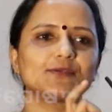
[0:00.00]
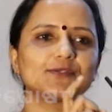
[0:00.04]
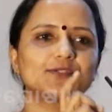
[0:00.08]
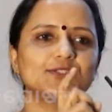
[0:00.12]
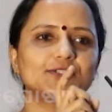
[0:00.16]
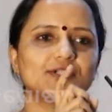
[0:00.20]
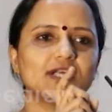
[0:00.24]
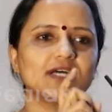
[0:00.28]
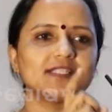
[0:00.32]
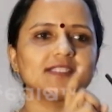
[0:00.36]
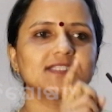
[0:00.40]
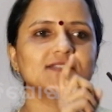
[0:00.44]

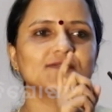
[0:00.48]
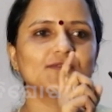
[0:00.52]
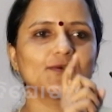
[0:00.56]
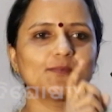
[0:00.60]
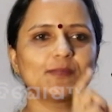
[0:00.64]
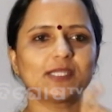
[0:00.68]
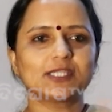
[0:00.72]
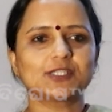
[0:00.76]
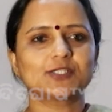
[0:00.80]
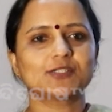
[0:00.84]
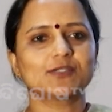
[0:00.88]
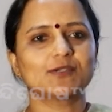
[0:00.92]
So
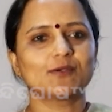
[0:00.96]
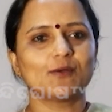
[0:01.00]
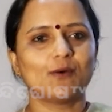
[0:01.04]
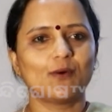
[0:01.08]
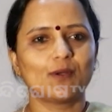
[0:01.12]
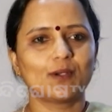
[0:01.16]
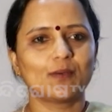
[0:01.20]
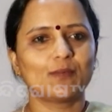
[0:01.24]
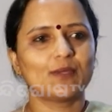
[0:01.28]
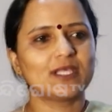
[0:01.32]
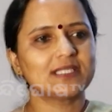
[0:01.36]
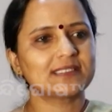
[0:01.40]
transformation
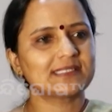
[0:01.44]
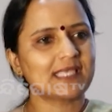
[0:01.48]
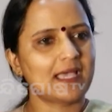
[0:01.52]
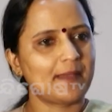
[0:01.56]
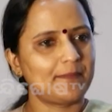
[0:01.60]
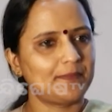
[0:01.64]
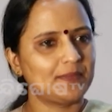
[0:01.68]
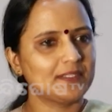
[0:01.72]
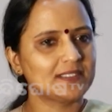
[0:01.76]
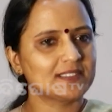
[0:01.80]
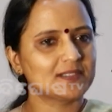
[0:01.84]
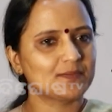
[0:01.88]
always
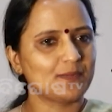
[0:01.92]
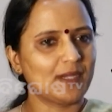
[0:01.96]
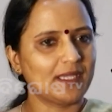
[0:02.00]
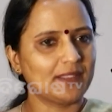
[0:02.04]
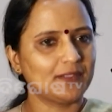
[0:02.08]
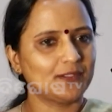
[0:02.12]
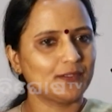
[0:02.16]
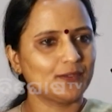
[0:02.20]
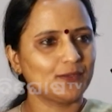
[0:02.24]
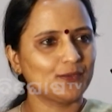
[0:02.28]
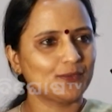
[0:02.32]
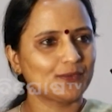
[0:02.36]
happens
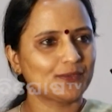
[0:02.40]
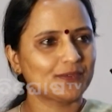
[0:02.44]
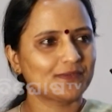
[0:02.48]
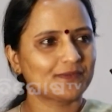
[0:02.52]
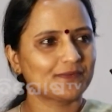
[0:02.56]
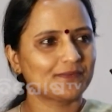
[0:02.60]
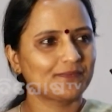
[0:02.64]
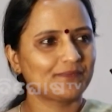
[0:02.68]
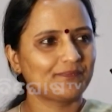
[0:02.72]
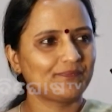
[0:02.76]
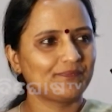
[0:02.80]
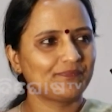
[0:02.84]
by the
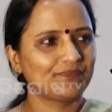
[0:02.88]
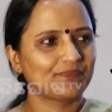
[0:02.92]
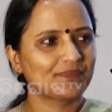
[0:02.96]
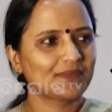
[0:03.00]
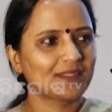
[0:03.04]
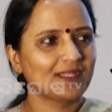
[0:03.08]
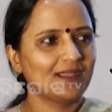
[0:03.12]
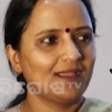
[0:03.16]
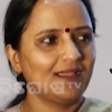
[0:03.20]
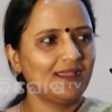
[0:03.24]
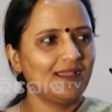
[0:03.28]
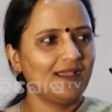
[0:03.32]
youth.
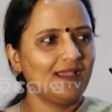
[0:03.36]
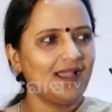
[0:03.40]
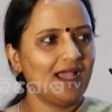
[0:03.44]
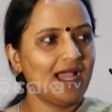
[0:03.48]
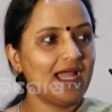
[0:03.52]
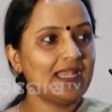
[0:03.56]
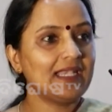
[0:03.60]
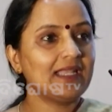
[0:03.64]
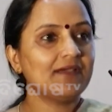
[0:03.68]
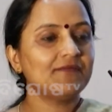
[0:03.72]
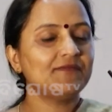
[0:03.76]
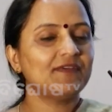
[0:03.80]

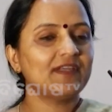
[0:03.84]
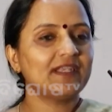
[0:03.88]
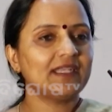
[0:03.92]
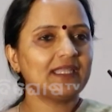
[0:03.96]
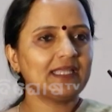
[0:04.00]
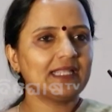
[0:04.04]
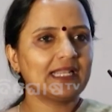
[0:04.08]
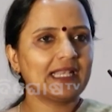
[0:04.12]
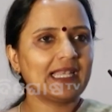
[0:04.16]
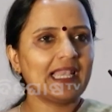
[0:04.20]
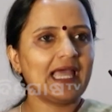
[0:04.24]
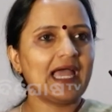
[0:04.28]
And I'm
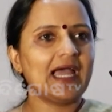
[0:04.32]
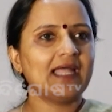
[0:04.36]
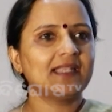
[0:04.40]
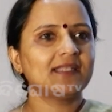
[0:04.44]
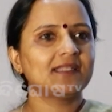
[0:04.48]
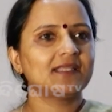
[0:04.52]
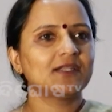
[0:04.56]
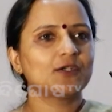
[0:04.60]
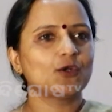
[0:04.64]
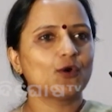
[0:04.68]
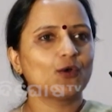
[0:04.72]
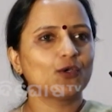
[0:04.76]
very
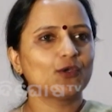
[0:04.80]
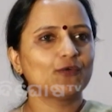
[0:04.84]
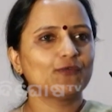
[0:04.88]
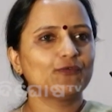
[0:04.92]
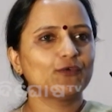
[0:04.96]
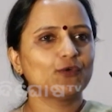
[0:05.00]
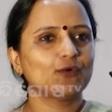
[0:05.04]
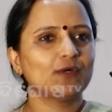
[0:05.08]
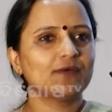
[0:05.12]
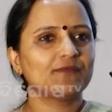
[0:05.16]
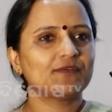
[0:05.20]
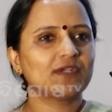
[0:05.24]
glad that all
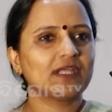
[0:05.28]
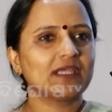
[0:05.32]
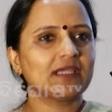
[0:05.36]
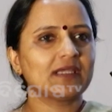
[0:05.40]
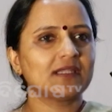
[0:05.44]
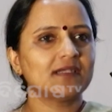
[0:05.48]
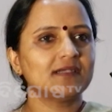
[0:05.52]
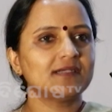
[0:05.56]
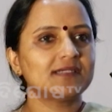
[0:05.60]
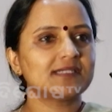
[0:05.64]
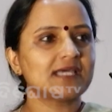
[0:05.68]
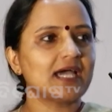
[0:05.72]
of you have
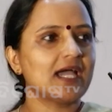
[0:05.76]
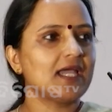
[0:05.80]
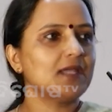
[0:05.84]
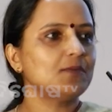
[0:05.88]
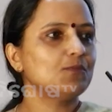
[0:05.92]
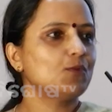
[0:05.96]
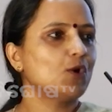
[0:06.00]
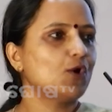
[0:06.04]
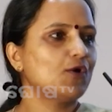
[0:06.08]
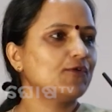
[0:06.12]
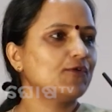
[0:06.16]
taken time